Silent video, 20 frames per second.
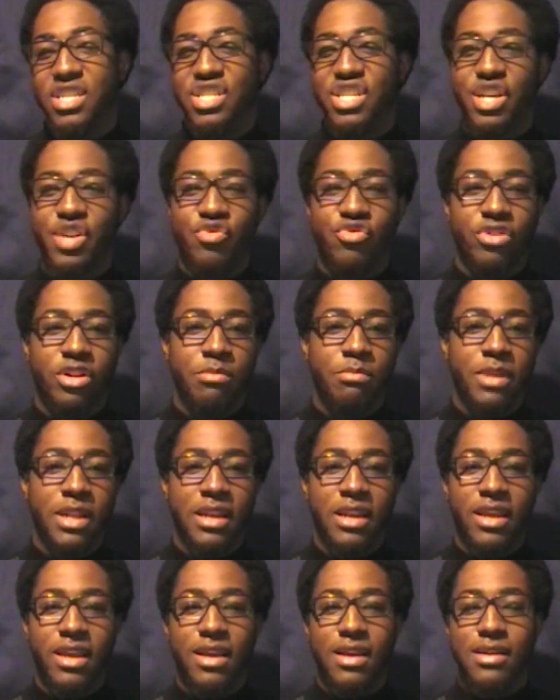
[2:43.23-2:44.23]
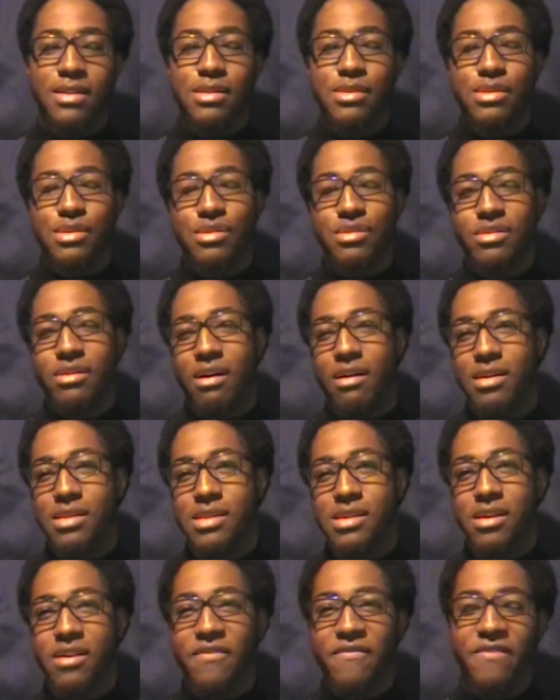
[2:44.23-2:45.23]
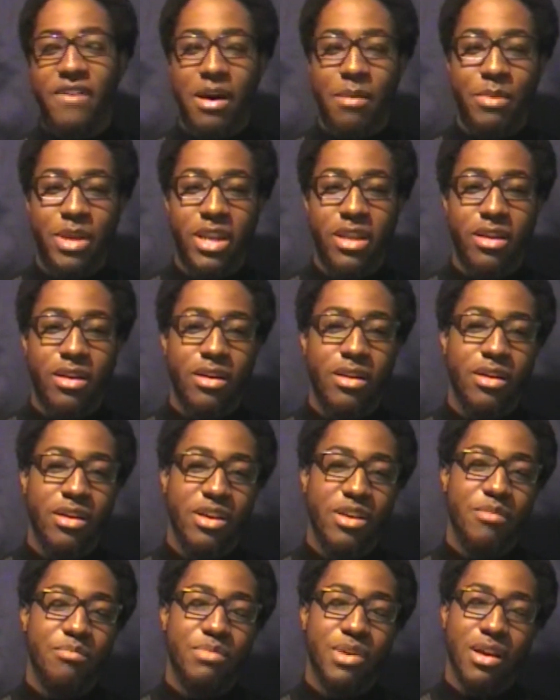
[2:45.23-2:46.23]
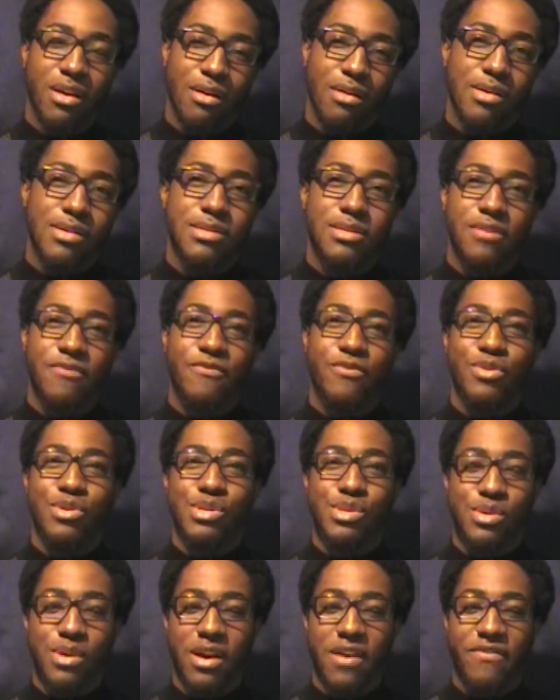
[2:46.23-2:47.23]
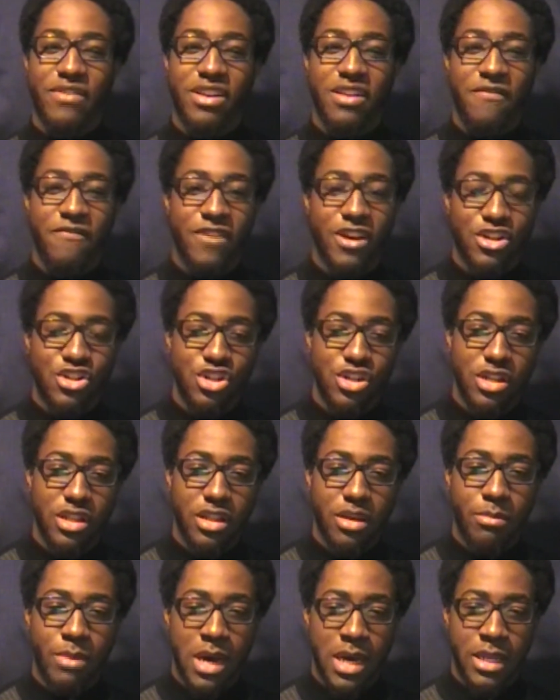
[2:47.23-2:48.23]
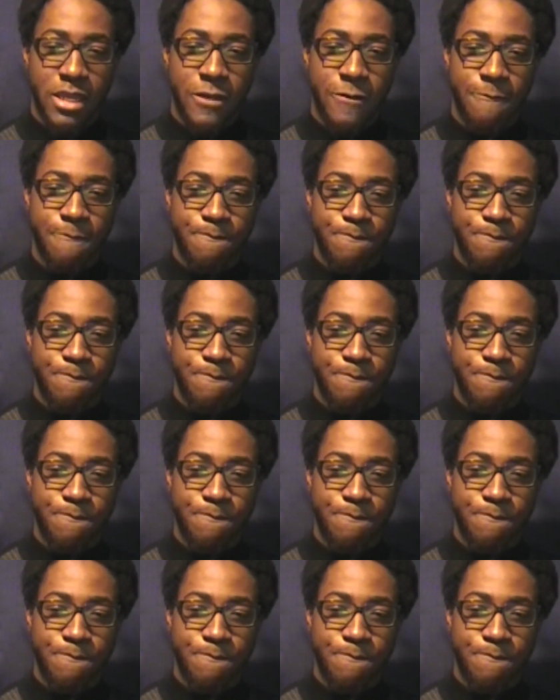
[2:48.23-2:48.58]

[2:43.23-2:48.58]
general malaise, nausea, vomiting, because of course you have an infection in the body.